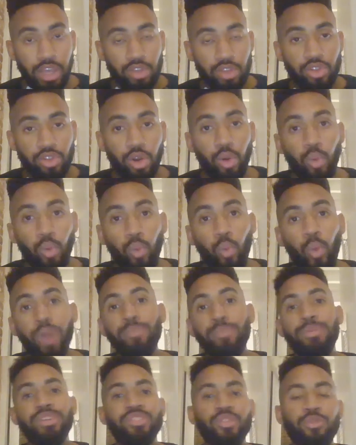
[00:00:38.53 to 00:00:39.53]
So
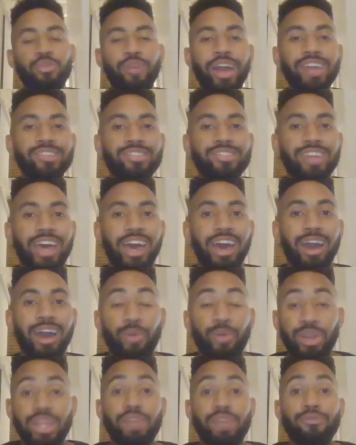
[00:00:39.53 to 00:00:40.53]
one piece of advice that I
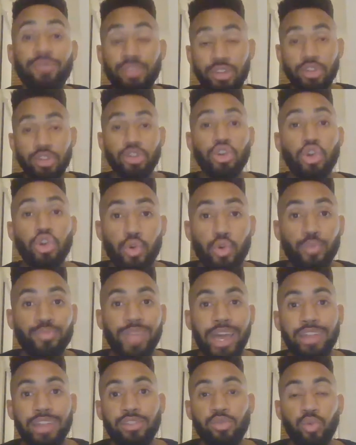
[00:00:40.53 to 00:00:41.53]
want to give to you
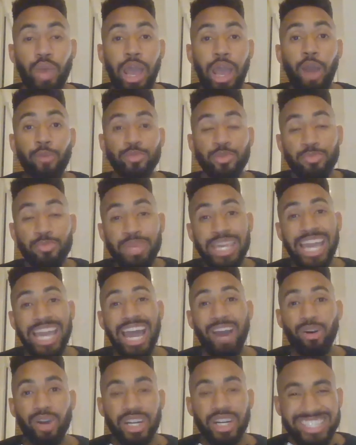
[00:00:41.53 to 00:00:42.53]
that's helped me
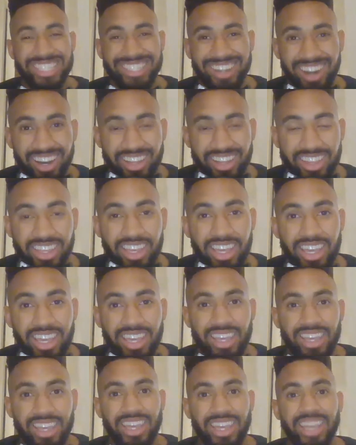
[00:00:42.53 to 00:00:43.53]
out a ton
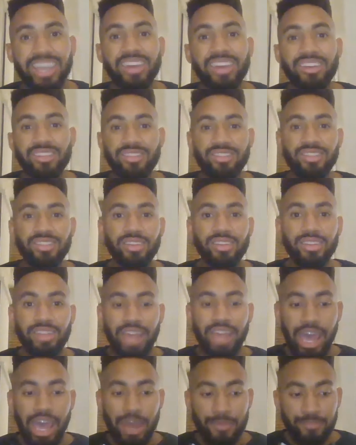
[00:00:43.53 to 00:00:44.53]
is
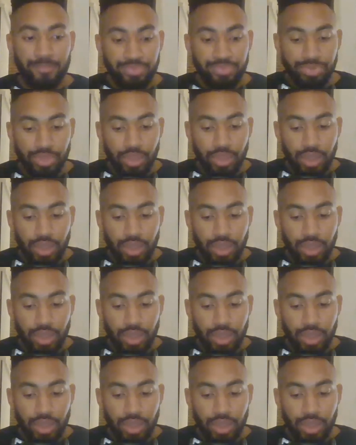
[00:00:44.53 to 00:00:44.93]
that